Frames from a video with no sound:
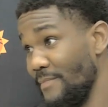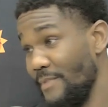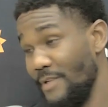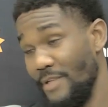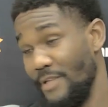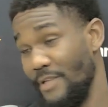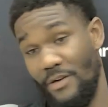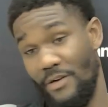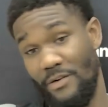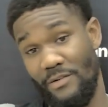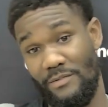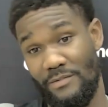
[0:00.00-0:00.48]
You
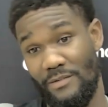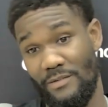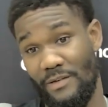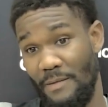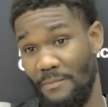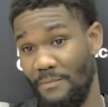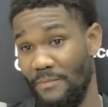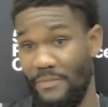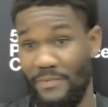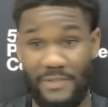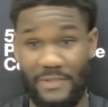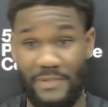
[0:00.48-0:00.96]

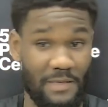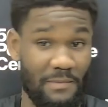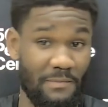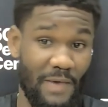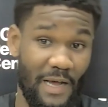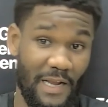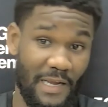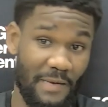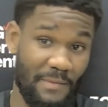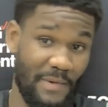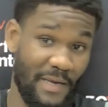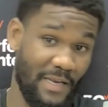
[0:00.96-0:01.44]
know,
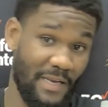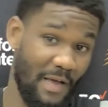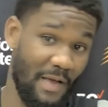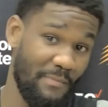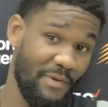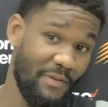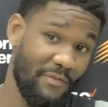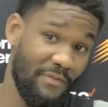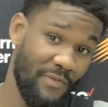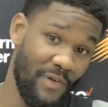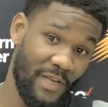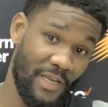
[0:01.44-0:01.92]
somebody might not
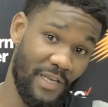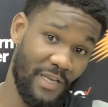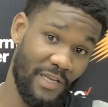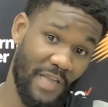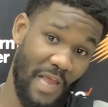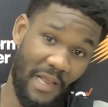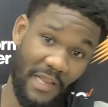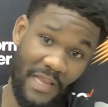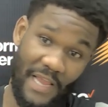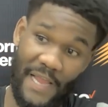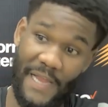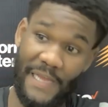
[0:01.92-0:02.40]
be feeling
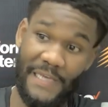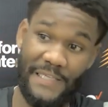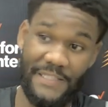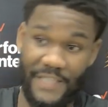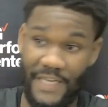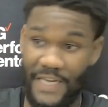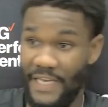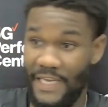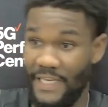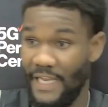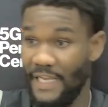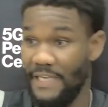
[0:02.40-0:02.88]
that
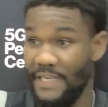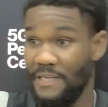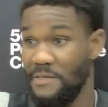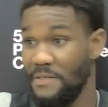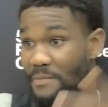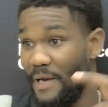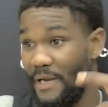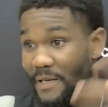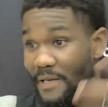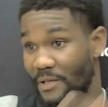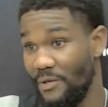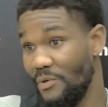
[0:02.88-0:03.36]
handshake, and they
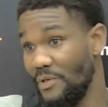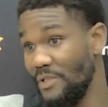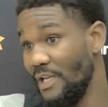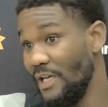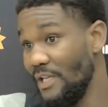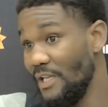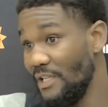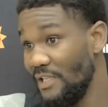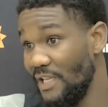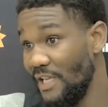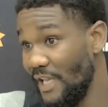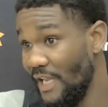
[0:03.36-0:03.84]
just might do
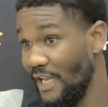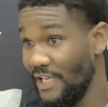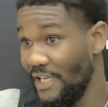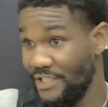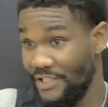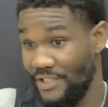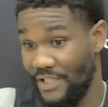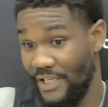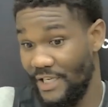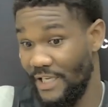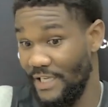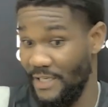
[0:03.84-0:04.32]
another
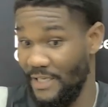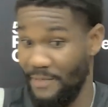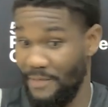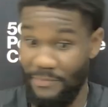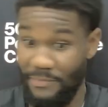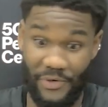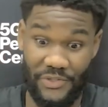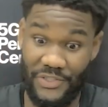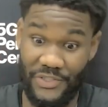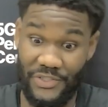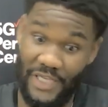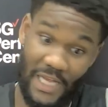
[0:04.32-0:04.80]
handshake, and the
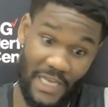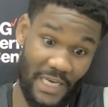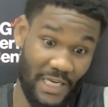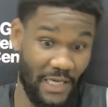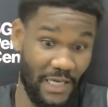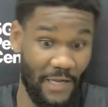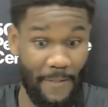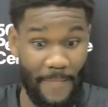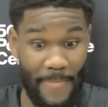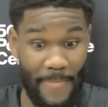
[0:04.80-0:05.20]
person got to,